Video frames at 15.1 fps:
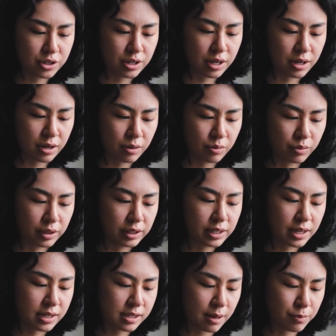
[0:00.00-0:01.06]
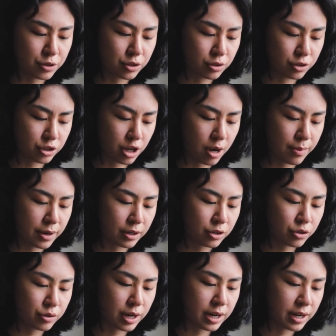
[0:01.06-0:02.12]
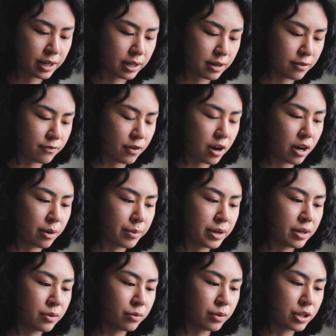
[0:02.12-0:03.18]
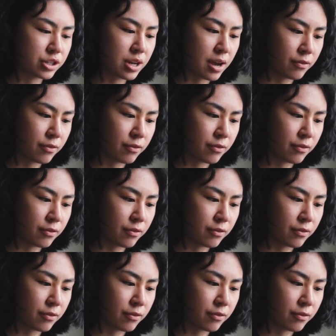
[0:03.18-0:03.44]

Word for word: did a really exceptional job at creating an environment in which